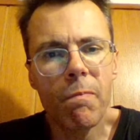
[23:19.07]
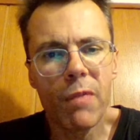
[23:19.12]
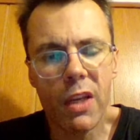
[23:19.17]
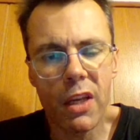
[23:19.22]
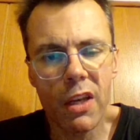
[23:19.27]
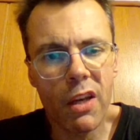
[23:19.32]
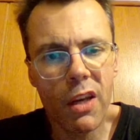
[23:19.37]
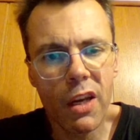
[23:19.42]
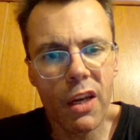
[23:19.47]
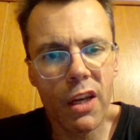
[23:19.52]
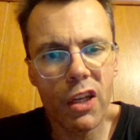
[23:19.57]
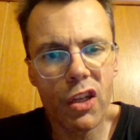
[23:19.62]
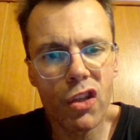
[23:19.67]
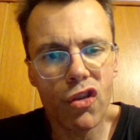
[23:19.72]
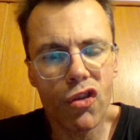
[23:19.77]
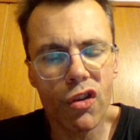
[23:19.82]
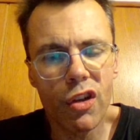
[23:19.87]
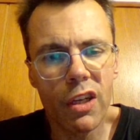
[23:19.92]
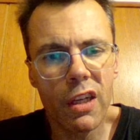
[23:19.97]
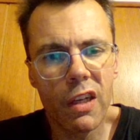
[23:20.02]

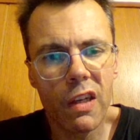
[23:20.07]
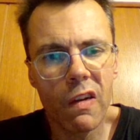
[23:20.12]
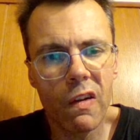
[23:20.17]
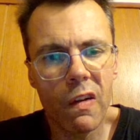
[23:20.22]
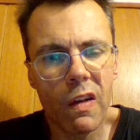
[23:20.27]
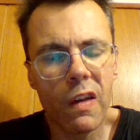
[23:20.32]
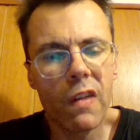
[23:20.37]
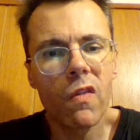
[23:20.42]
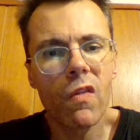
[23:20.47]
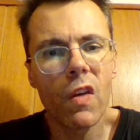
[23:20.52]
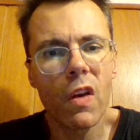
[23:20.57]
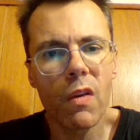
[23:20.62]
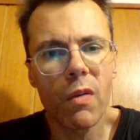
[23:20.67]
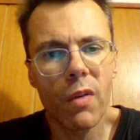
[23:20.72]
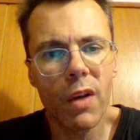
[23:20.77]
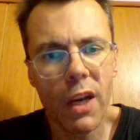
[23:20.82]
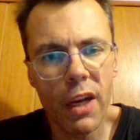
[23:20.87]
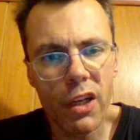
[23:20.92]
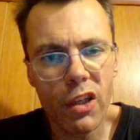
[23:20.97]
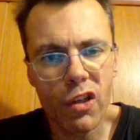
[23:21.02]
engage in
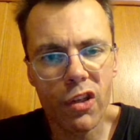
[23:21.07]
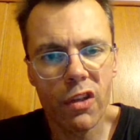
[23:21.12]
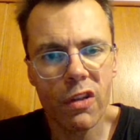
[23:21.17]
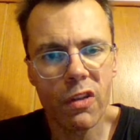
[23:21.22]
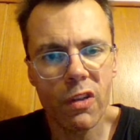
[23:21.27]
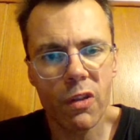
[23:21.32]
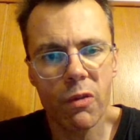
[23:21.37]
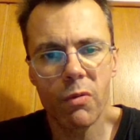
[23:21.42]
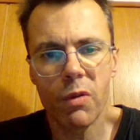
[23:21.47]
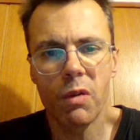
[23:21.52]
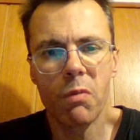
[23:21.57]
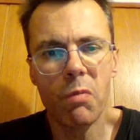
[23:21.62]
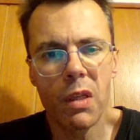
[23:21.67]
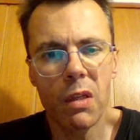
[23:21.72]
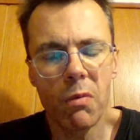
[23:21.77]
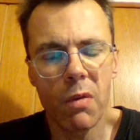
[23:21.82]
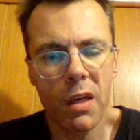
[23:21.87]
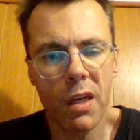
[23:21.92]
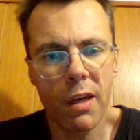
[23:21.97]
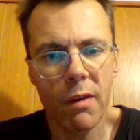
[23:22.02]
interrogations with
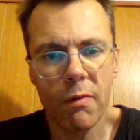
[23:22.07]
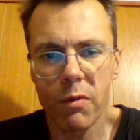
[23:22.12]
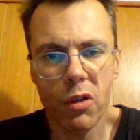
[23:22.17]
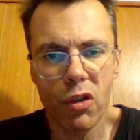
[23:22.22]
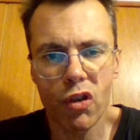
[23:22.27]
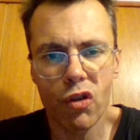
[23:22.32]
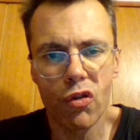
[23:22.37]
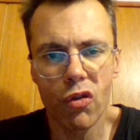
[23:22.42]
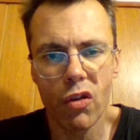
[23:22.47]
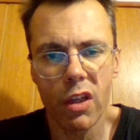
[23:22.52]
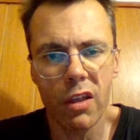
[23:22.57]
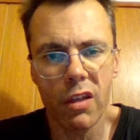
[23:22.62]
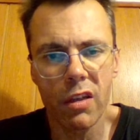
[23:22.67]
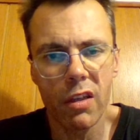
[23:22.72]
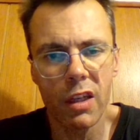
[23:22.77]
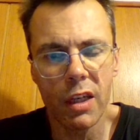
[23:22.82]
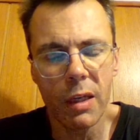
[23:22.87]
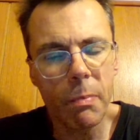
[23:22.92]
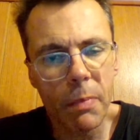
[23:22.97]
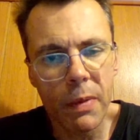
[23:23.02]
me when I was drugged
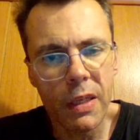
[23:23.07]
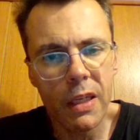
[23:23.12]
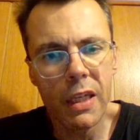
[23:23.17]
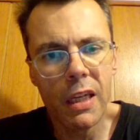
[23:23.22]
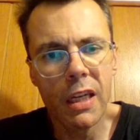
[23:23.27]
up